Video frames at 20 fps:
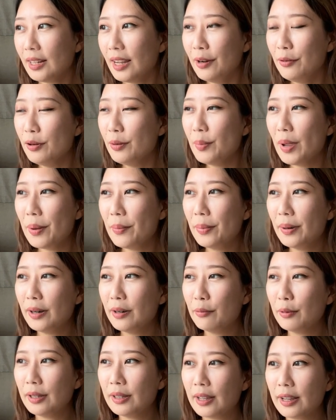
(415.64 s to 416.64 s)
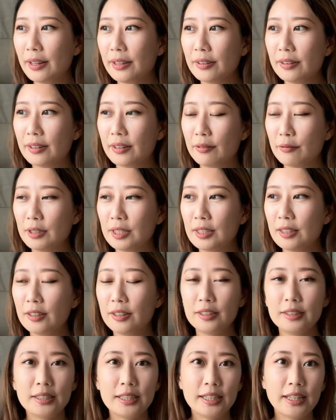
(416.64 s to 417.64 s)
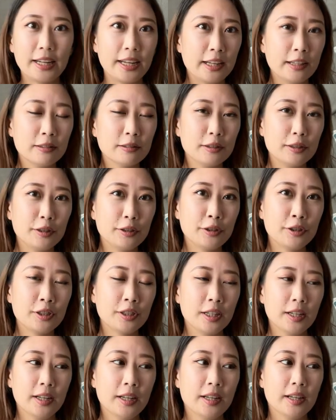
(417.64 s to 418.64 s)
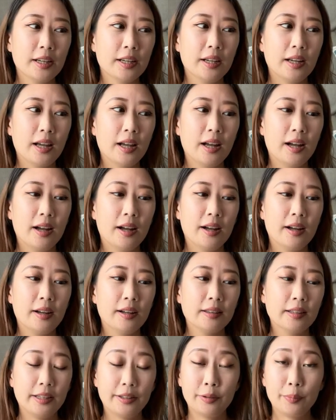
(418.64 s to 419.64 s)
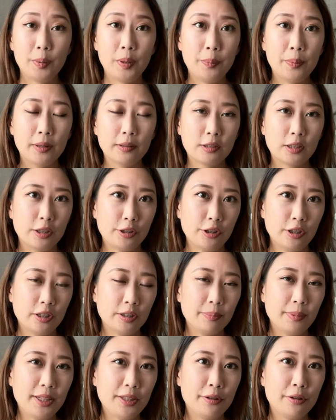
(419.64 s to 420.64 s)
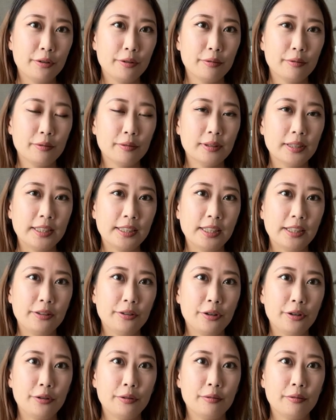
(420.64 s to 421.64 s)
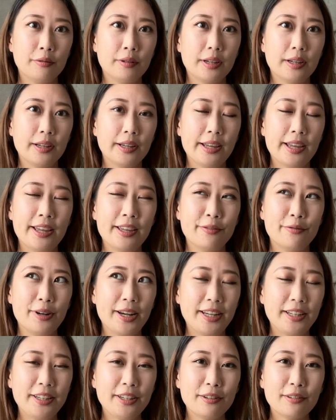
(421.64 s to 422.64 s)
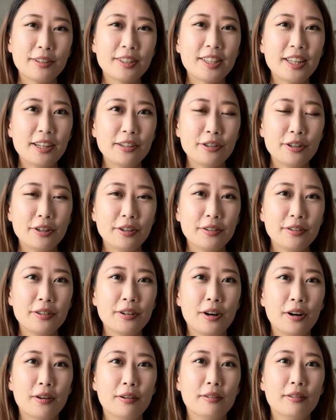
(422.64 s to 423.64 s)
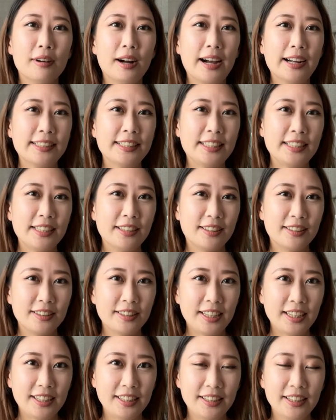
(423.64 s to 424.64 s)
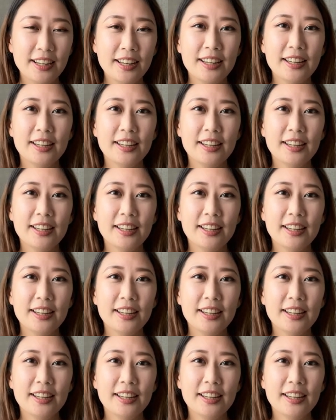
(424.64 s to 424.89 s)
remember when I was learning English, a lot of people suggest me to listen to a radio station called ICRT.